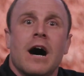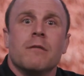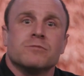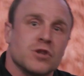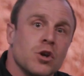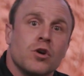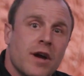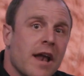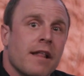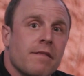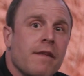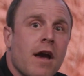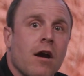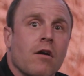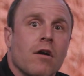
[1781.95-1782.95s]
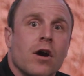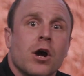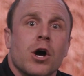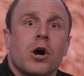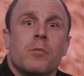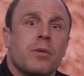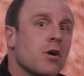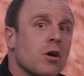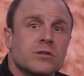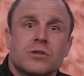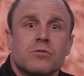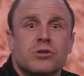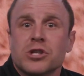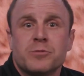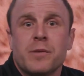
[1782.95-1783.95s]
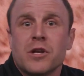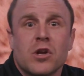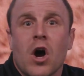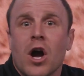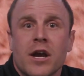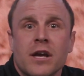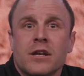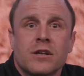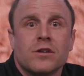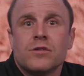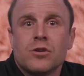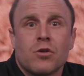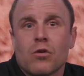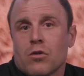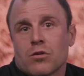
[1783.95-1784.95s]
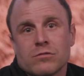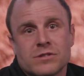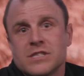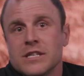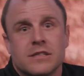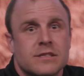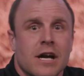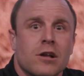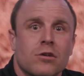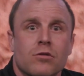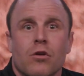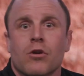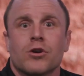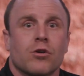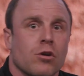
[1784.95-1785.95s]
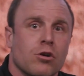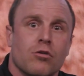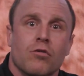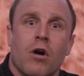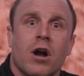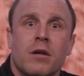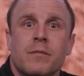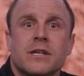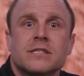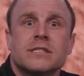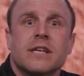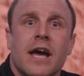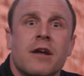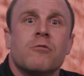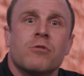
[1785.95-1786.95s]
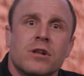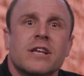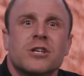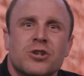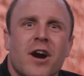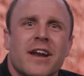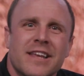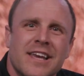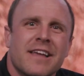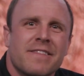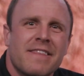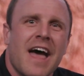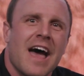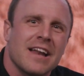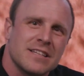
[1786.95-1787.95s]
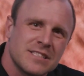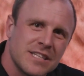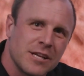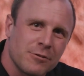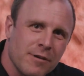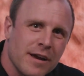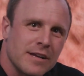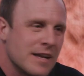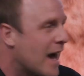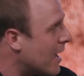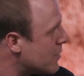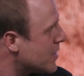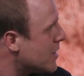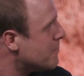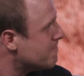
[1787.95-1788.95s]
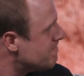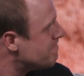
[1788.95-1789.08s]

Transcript: So you'll get it there. But also just be talking to your seed seller or your agronomist and really try to get that seeding rate dialed in.